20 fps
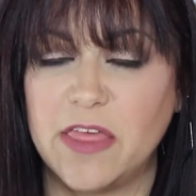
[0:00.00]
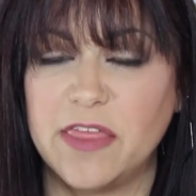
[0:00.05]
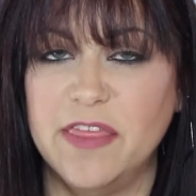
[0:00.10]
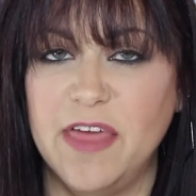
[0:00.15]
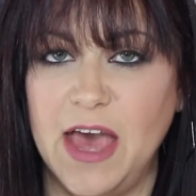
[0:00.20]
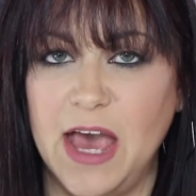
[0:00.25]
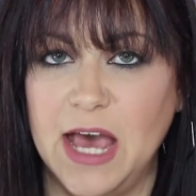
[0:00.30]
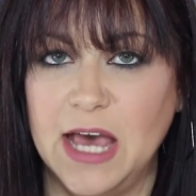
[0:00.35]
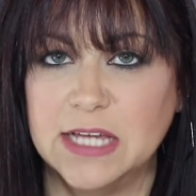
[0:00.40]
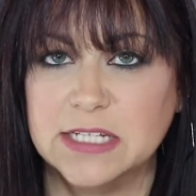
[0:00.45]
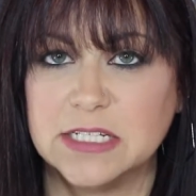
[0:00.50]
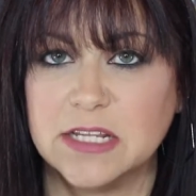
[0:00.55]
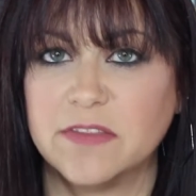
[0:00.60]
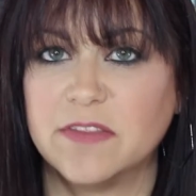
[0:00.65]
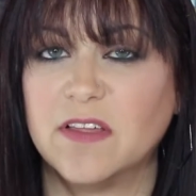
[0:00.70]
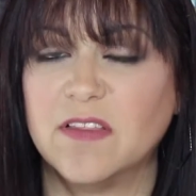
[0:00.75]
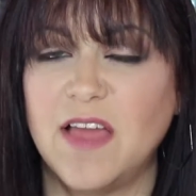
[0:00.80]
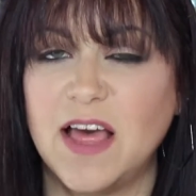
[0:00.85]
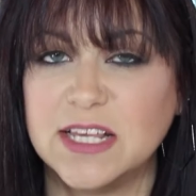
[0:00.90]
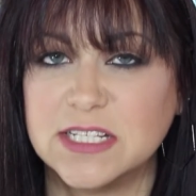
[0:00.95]
that
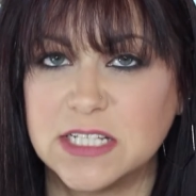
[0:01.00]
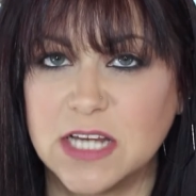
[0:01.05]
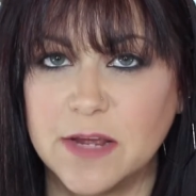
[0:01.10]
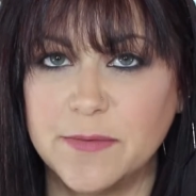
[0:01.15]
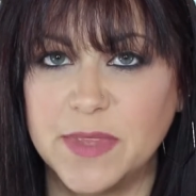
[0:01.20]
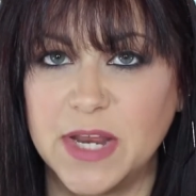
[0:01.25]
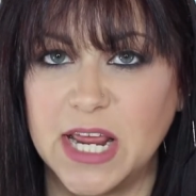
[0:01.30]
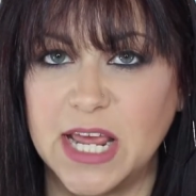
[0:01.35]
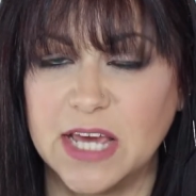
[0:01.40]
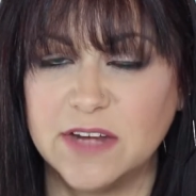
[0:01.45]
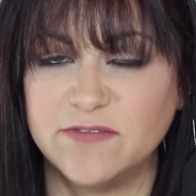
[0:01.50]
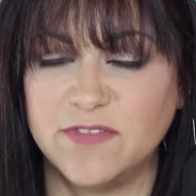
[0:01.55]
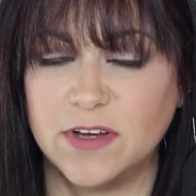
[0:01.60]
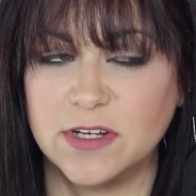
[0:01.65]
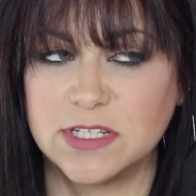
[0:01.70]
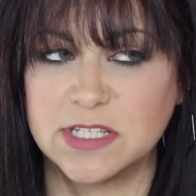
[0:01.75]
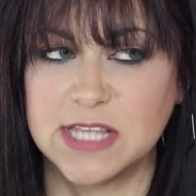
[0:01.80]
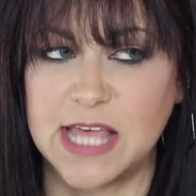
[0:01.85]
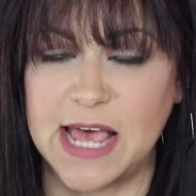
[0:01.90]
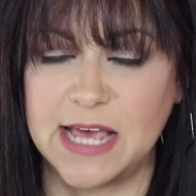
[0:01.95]
the last time that I had
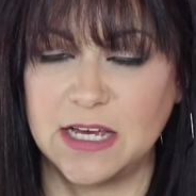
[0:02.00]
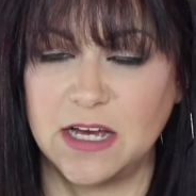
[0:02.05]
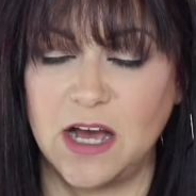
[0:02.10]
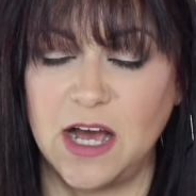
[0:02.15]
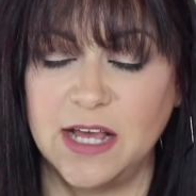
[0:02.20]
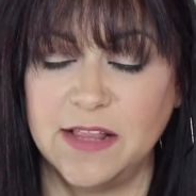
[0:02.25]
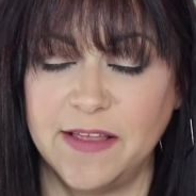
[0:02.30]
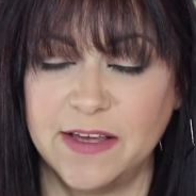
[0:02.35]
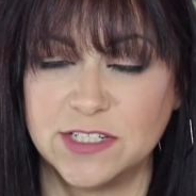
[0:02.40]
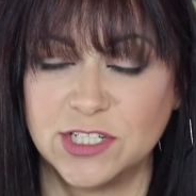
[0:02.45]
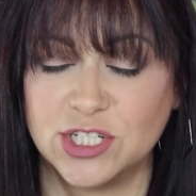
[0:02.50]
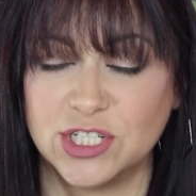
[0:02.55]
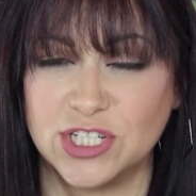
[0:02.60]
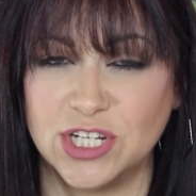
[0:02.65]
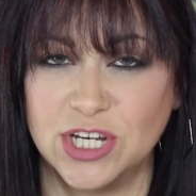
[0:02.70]
false eyelashes